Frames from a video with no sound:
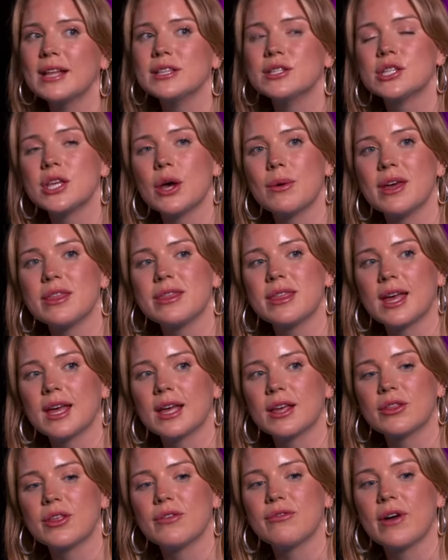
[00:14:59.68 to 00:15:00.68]
And so I
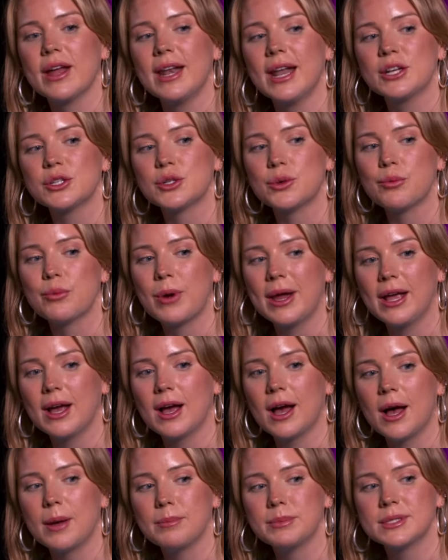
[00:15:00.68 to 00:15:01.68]
think the financial
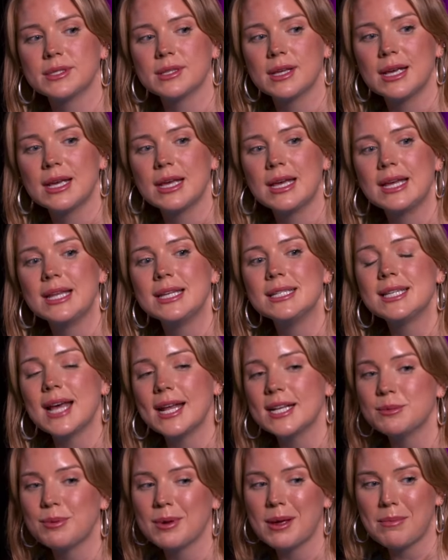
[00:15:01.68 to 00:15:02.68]
breakups
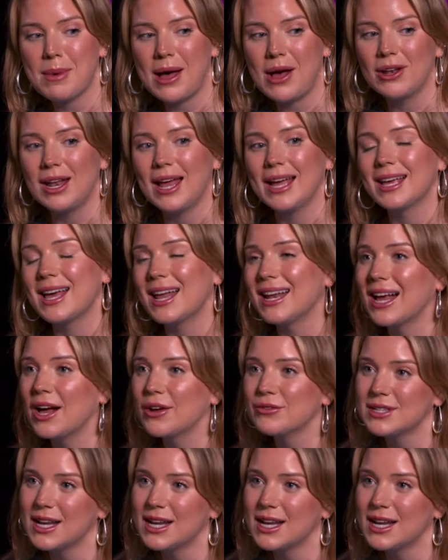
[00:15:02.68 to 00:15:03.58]
tend to be about like getting out of